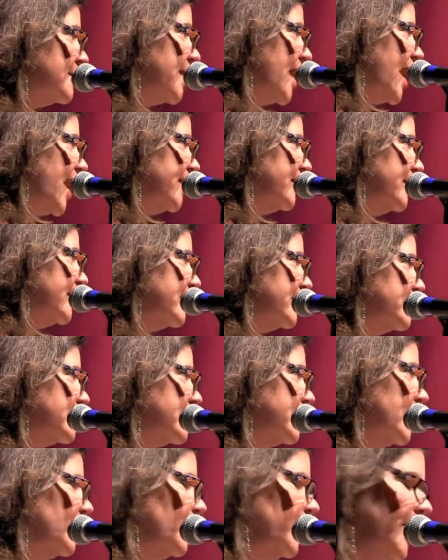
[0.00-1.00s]

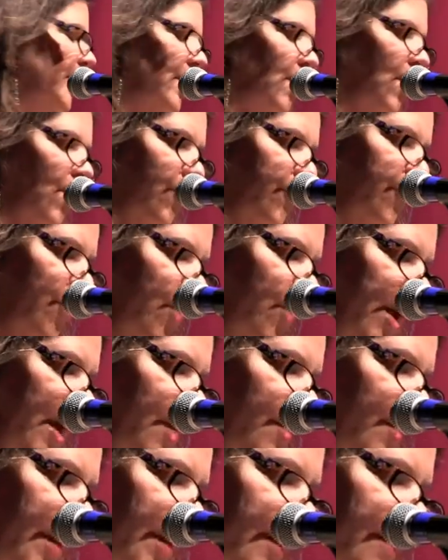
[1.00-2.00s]
sadness can be
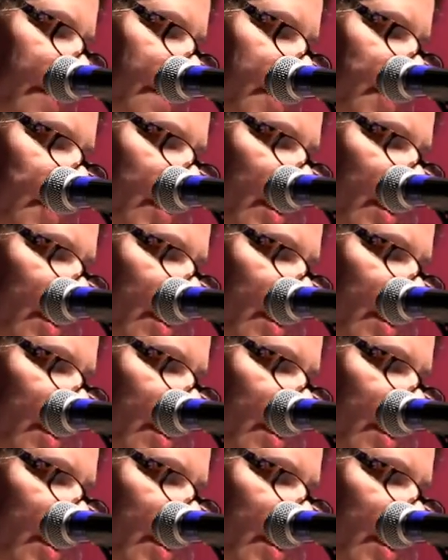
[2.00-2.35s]
overwhelming.